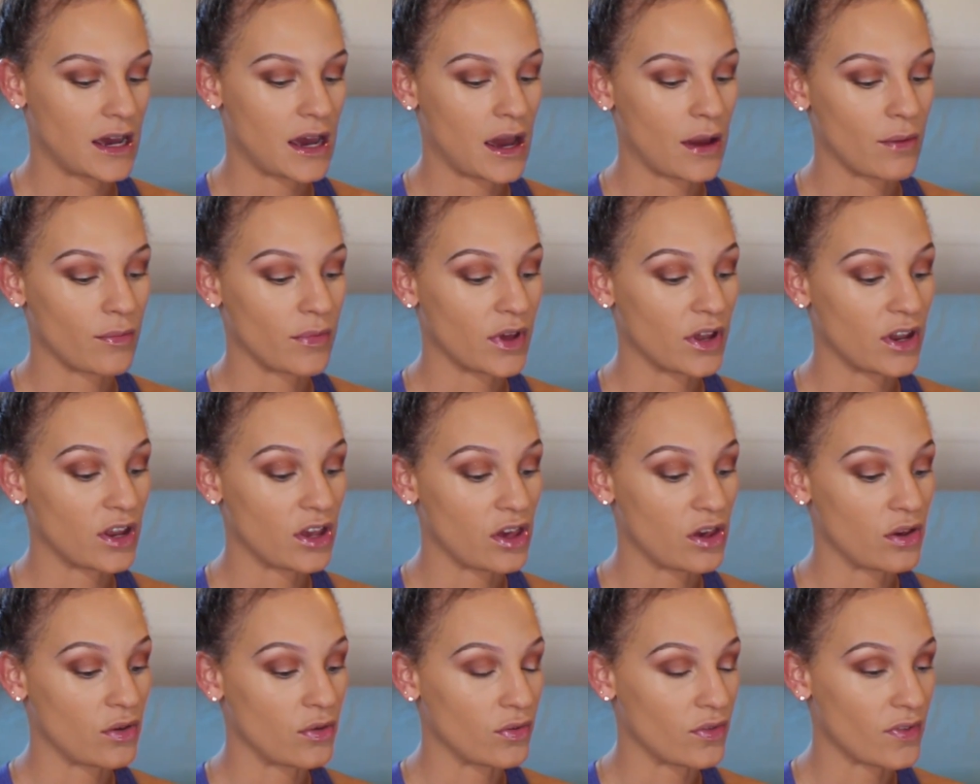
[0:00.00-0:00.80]
I'm gonna
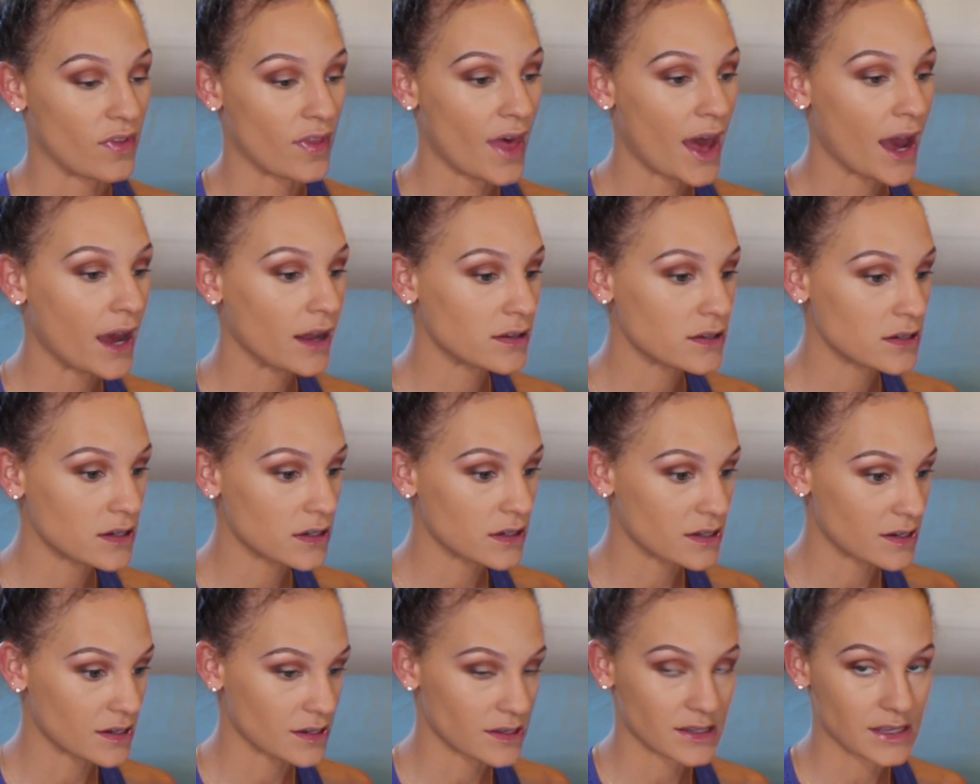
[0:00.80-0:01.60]
use that
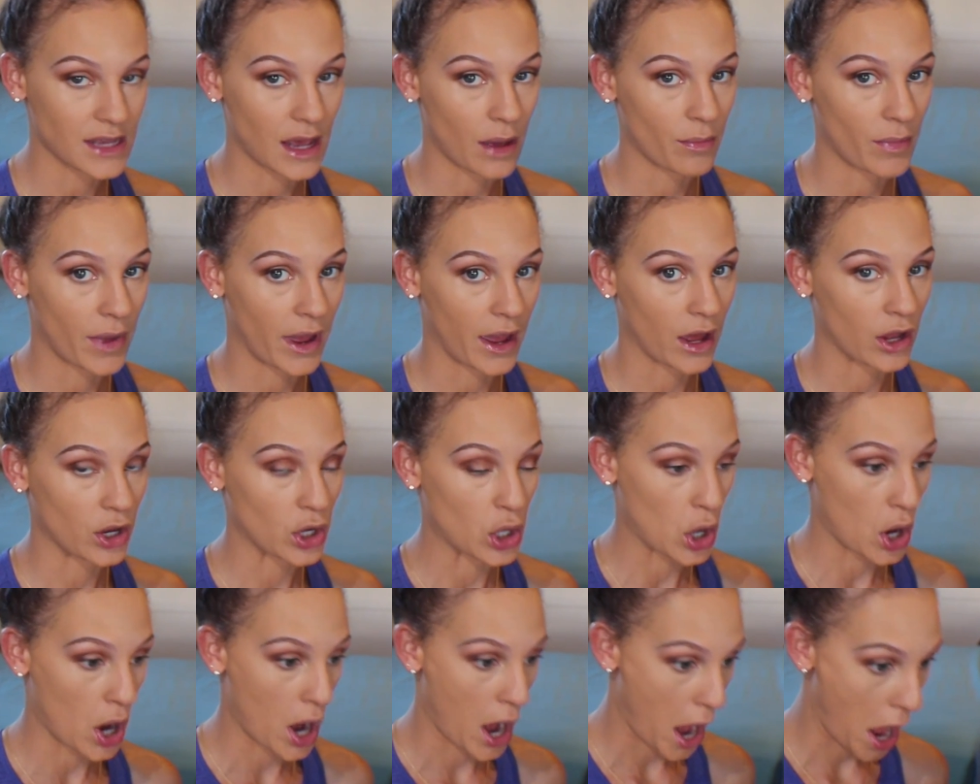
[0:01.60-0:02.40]
to set my
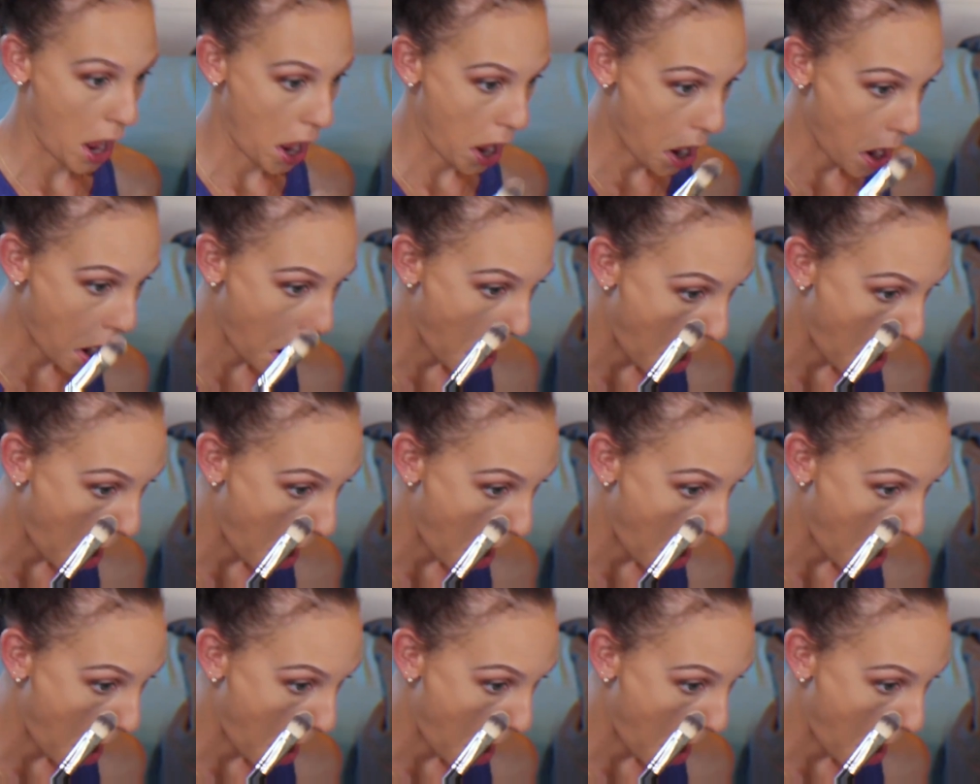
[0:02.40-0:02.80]
under eye.